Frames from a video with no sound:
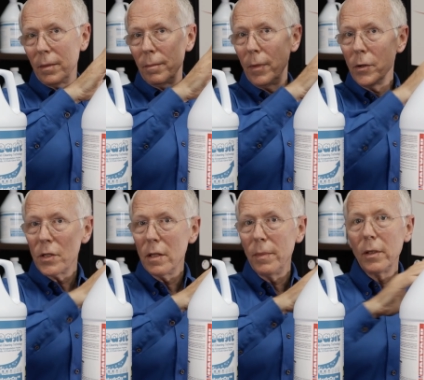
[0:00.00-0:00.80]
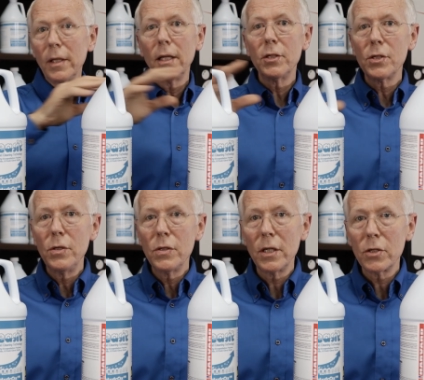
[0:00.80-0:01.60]
most of the building and just
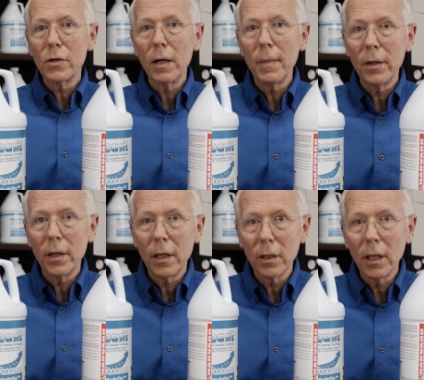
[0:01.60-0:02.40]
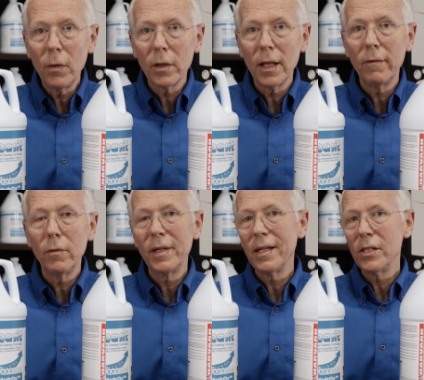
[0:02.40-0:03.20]
using his truck mount on the lower level
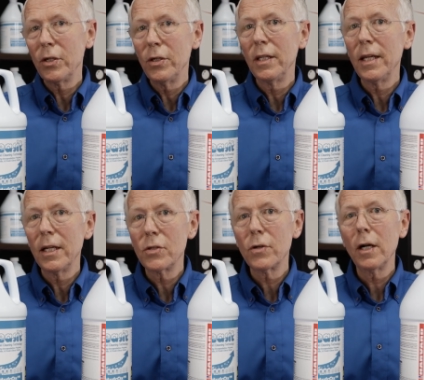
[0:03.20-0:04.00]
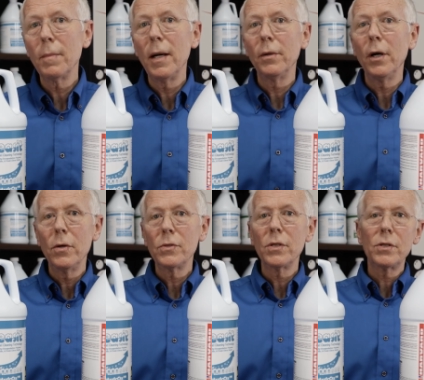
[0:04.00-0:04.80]
because he couldn't get his truck mount
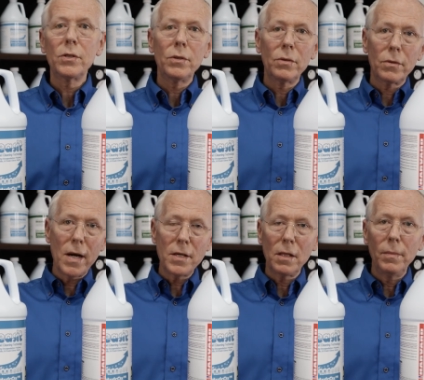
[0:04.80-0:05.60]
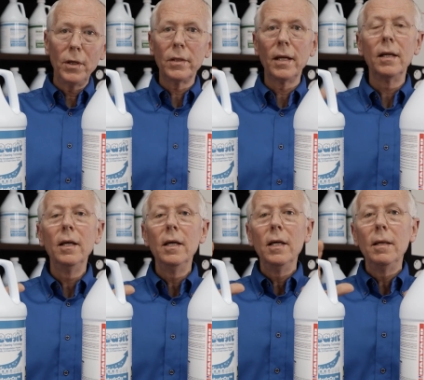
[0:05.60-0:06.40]
hoses to the rest of the building.
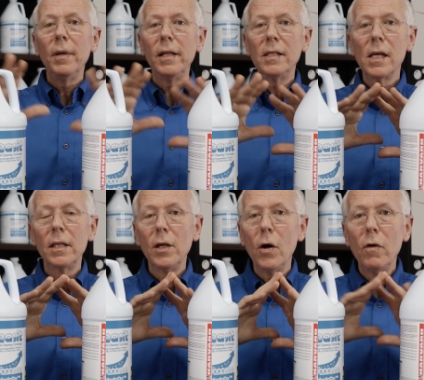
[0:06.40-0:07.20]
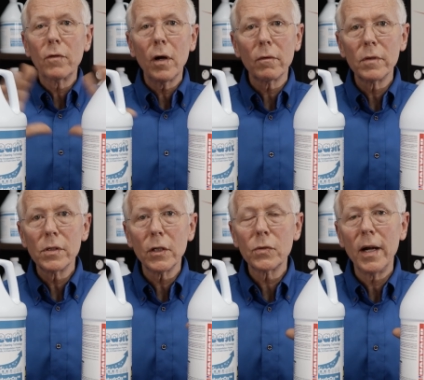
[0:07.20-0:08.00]
But he said the overall
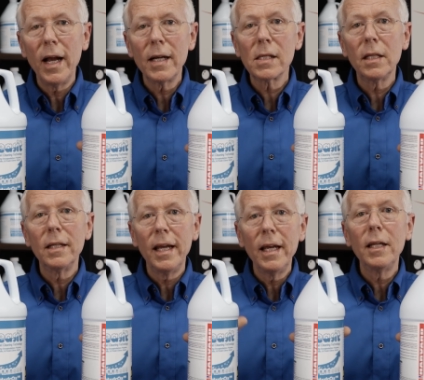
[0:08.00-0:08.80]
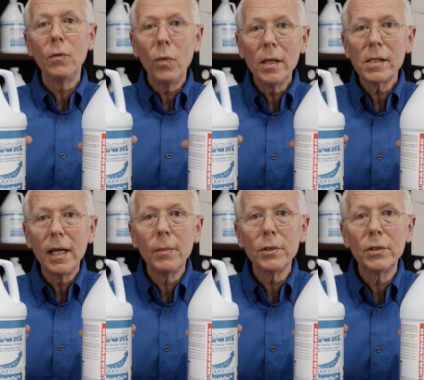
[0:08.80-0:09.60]
results were excellent, and he was able